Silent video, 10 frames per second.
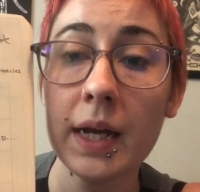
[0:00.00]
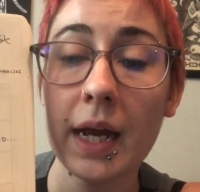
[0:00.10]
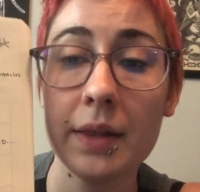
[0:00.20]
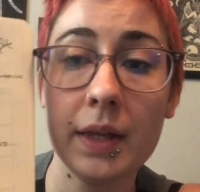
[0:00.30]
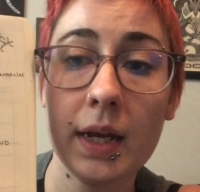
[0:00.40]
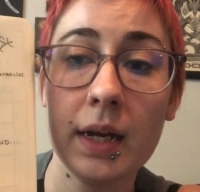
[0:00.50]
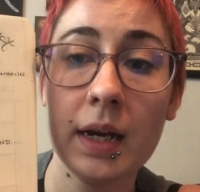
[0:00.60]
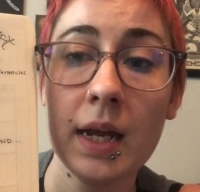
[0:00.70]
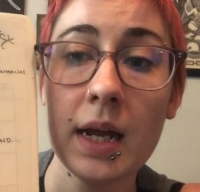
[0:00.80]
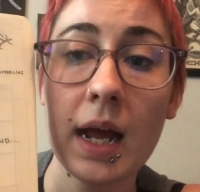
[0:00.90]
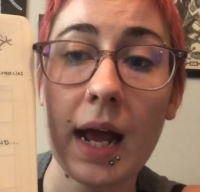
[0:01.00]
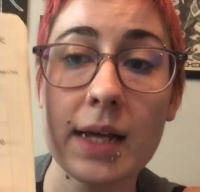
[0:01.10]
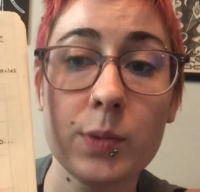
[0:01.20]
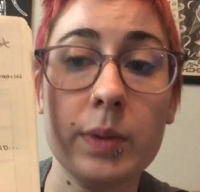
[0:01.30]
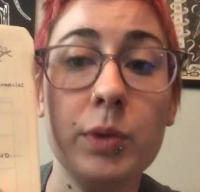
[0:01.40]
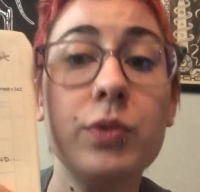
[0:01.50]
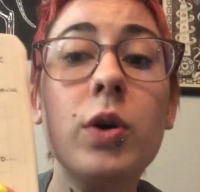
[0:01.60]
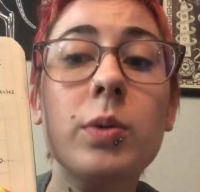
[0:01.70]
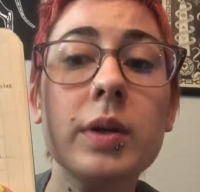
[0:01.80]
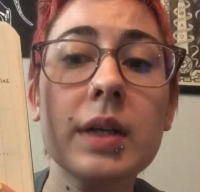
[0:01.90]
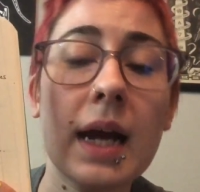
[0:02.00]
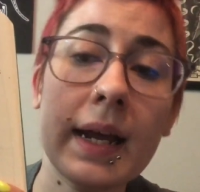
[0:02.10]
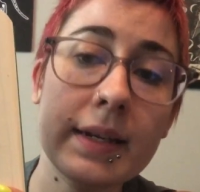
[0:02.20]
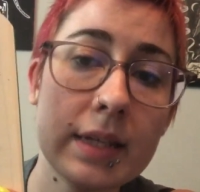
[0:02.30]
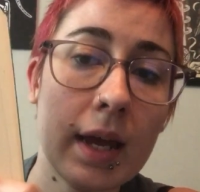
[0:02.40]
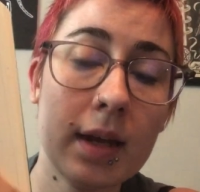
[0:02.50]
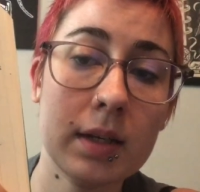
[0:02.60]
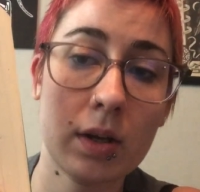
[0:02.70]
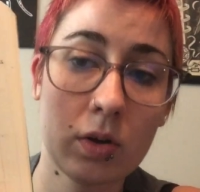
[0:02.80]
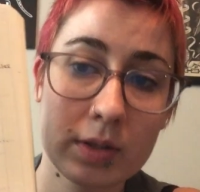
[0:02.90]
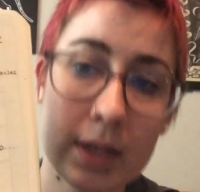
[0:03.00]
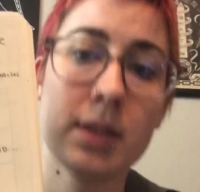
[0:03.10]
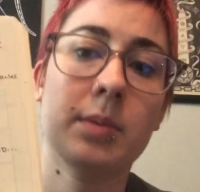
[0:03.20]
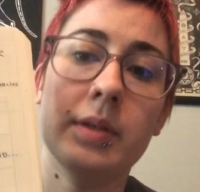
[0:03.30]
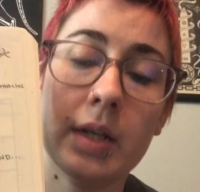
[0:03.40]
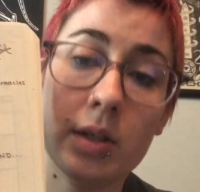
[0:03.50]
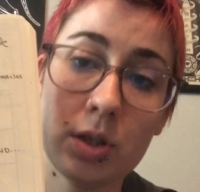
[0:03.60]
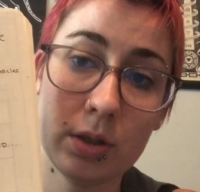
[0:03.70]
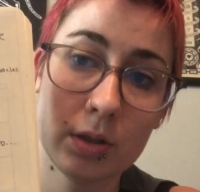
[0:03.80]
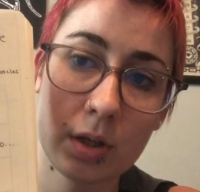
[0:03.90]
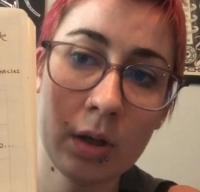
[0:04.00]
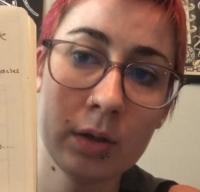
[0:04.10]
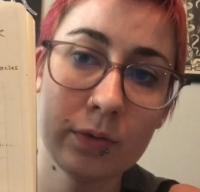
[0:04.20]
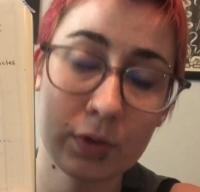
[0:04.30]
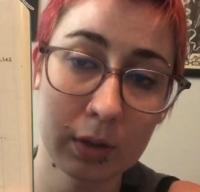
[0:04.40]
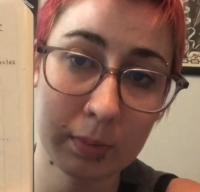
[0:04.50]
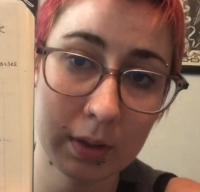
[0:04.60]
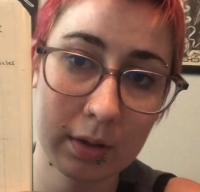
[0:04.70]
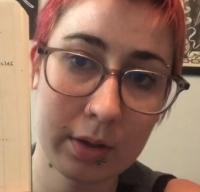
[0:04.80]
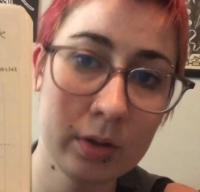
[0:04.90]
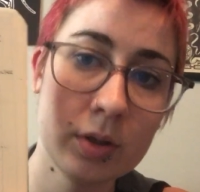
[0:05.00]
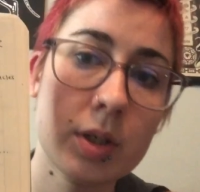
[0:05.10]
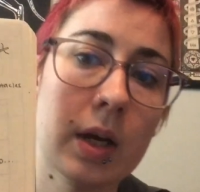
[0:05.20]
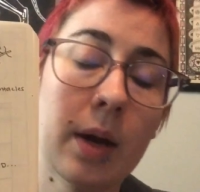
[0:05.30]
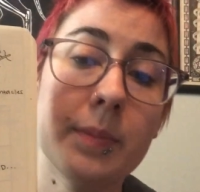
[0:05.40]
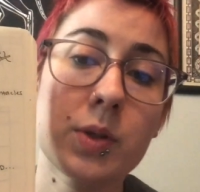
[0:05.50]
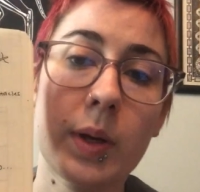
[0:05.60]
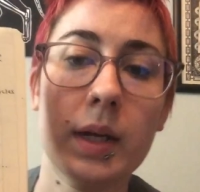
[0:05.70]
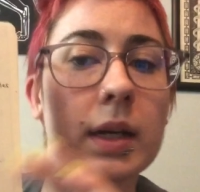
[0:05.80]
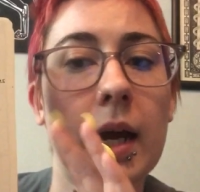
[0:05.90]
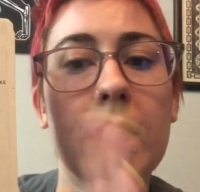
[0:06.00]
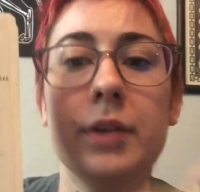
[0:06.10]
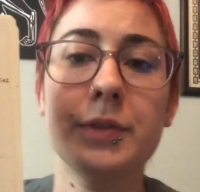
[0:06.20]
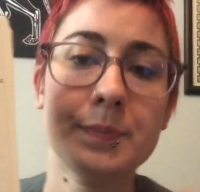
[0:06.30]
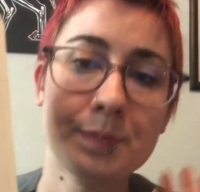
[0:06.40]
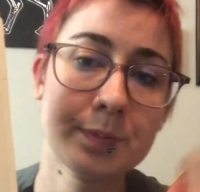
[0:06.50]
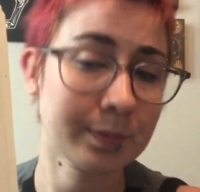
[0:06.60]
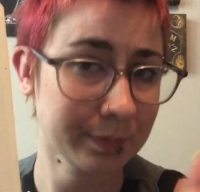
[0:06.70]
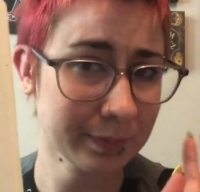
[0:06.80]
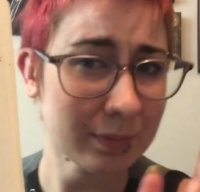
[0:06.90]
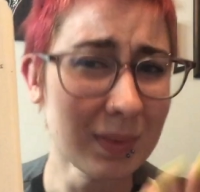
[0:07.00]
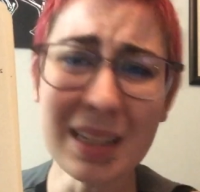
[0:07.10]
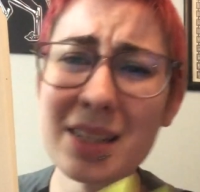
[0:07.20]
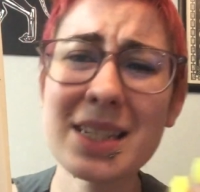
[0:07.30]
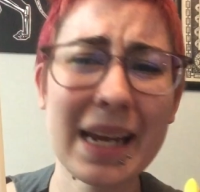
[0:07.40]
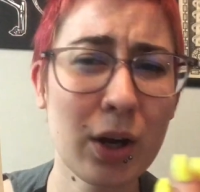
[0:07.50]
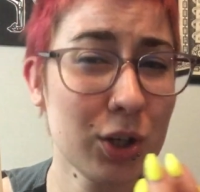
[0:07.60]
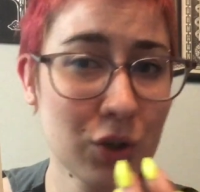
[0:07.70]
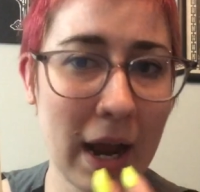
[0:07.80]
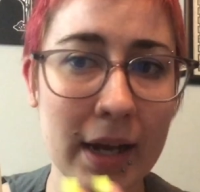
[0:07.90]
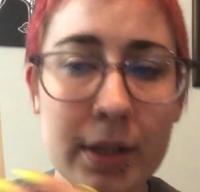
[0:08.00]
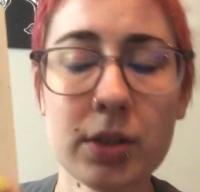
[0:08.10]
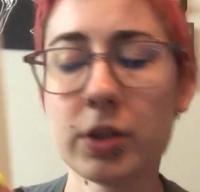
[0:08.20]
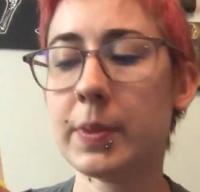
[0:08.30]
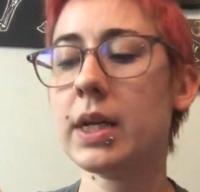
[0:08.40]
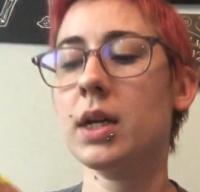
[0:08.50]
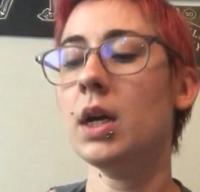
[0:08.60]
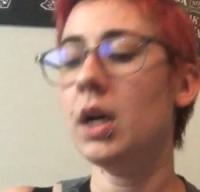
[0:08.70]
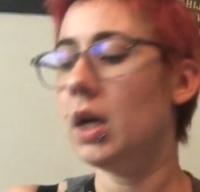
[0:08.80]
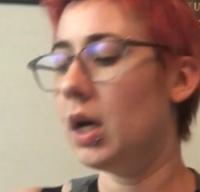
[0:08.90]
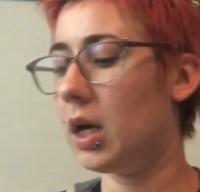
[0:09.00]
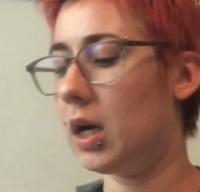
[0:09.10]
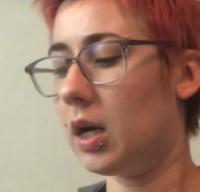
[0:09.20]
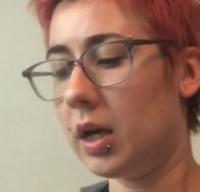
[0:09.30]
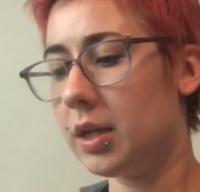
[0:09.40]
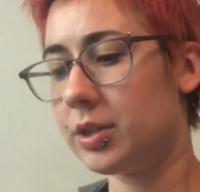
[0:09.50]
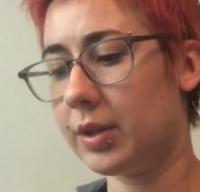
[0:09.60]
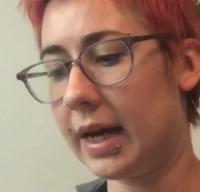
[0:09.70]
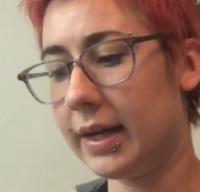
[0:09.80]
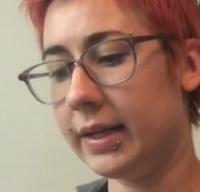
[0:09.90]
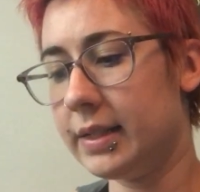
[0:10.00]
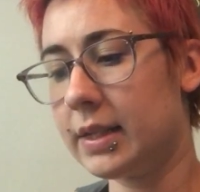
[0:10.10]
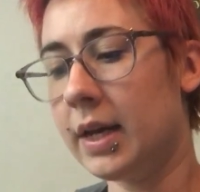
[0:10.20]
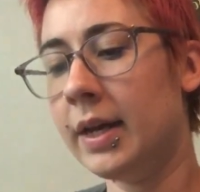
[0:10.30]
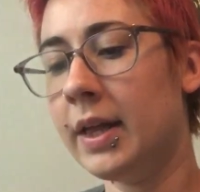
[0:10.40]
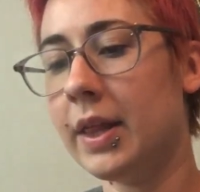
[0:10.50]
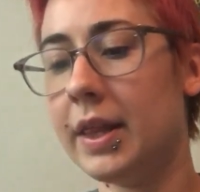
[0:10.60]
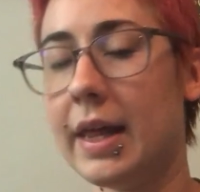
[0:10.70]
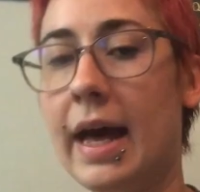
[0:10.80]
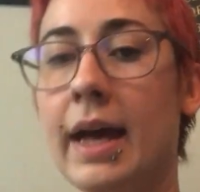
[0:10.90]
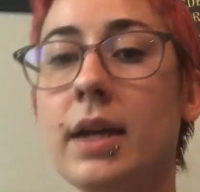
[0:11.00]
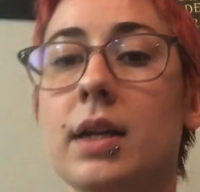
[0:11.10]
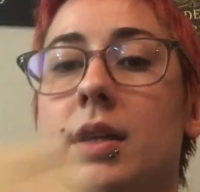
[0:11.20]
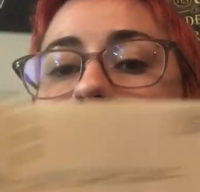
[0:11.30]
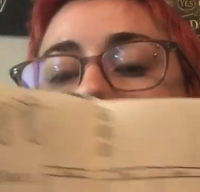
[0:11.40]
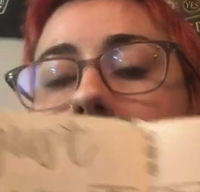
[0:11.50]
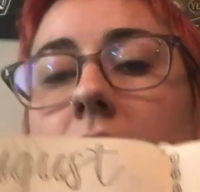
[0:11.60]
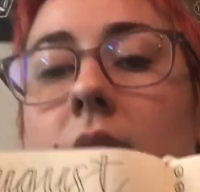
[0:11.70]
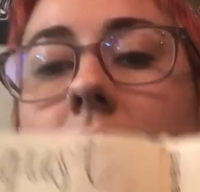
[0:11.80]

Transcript: And then as we move forward, I intend, and I'll set some intentions for the month to come so I can kind of stay on track, so to speak. So that is that. The